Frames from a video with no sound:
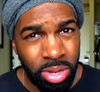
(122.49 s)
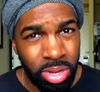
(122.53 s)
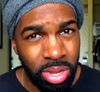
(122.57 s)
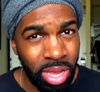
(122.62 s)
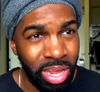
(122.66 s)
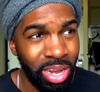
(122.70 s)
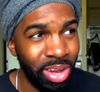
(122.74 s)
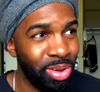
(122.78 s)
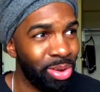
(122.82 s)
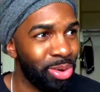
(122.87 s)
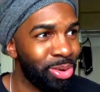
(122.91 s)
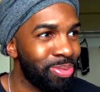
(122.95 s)

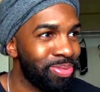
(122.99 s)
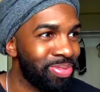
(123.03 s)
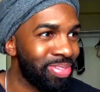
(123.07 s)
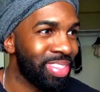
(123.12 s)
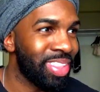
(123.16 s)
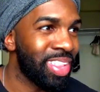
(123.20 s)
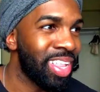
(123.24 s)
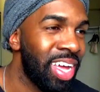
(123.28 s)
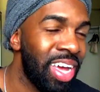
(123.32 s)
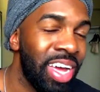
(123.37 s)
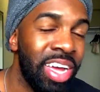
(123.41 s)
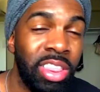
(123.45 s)
Anywho,
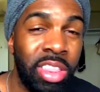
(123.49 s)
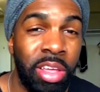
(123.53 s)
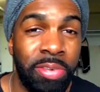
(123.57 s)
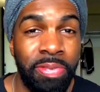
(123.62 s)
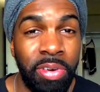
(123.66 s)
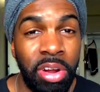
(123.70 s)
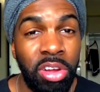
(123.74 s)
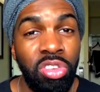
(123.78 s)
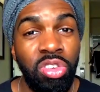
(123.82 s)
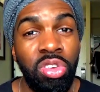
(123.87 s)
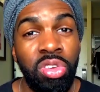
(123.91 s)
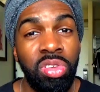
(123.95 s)
the
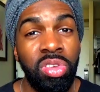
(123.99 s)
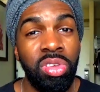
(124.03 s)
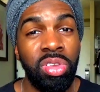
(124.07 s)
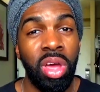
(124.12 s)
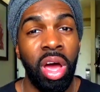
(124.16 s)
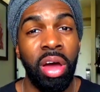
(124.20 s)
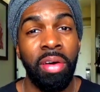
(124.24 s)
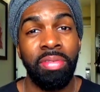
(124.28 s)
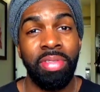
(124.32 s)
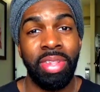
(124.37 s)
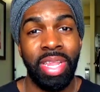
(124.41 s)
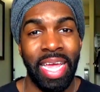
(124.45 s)
first use
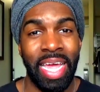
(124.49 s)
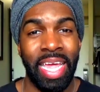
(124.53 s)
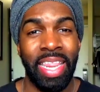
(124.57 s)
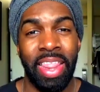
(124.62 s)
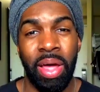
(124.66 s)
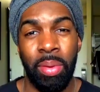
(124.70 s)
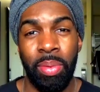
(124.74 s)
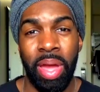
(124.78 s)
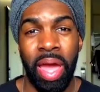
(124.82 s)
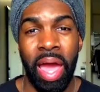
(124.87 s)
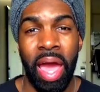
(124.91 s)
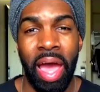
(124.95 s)
of de
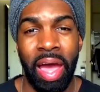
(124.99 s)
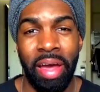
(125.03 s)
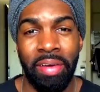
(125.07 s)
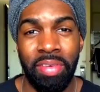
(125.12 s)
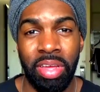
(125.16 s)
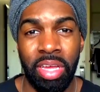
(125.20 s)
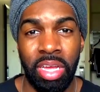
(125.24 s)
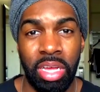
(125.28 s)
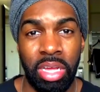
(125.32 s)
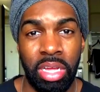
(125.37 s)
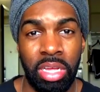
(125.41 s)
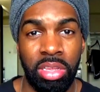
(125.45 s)
that we
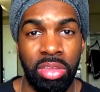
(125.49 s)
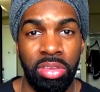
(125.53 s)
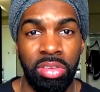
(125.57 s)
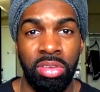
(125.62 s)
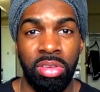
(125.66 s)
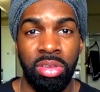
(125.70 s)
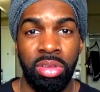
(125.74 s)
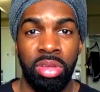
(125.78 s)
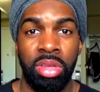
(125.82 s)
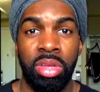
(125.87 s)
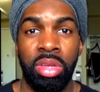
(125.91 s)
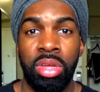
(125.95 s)
have is
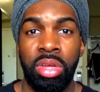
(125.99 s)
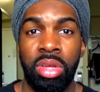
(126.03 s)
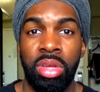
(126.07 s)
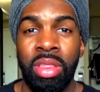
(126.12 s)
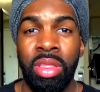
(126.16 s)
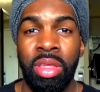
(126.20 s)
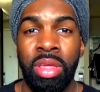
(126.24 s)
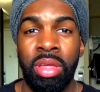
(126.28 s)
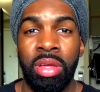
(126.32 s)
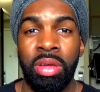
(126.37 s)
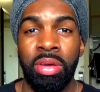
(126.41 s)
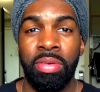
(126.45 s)

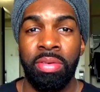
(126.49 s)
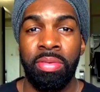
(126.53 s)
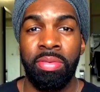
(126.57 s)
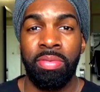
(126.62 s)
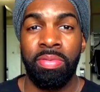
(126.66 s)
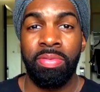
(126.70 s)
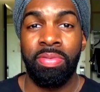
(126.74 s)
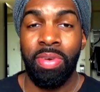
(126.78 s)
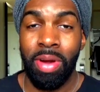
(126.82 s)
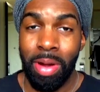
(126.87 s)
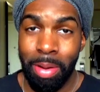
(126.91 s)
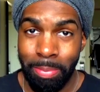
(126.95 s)

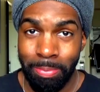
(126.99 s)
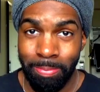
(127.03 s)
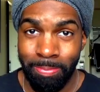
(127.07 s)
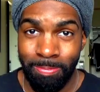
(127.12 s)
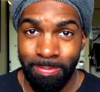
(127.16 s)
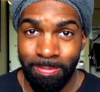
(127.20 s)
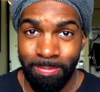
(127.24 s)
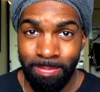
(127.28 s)
from.